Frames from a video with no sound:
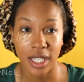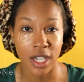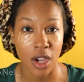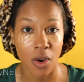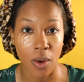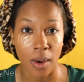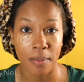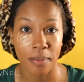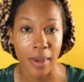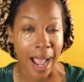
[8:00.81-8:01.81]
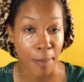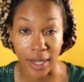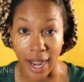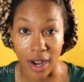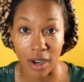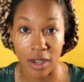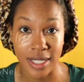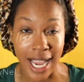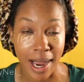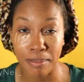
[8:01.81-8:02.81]
you know,
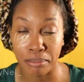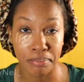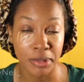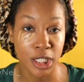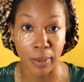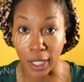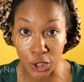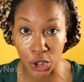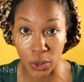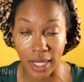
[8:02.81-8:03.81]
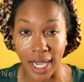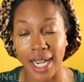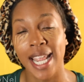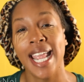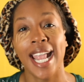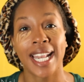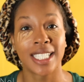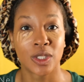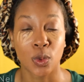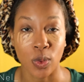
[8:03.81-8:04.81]
applicator type sponge you get, it
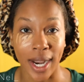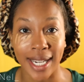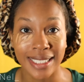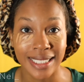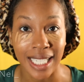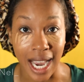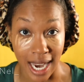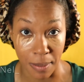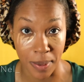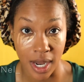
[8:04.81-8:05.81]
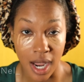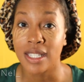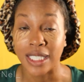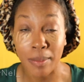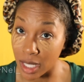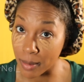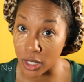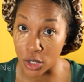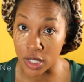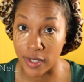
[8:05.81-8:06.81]
is the right type. Some of them are
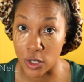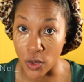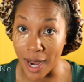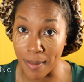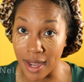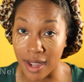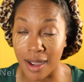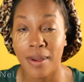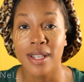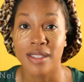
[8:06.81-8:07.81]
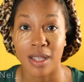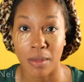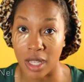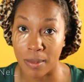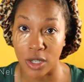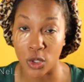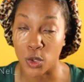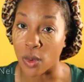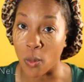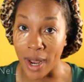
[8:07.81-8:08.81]
used for dry makeup, some of them are
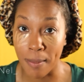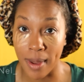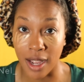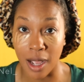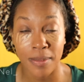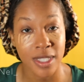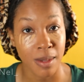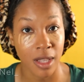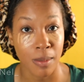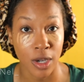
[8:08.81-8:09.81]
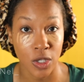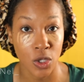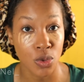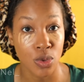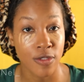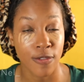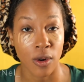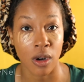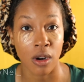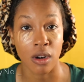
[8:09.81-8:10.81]
used for wet makeup, some of them are used
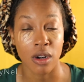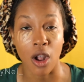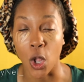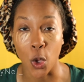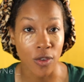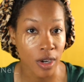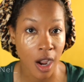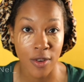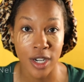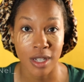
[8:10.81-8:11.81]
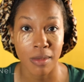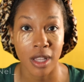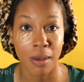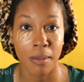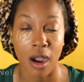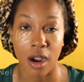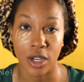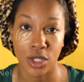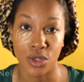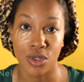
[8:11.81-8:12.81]
for all over coverage, some of them are
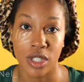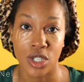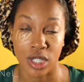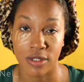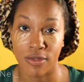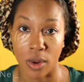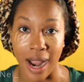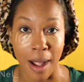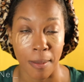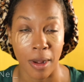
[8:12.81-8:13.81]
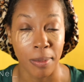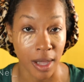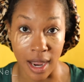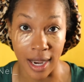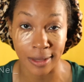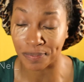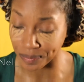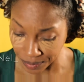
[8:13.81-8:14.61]
used just for applying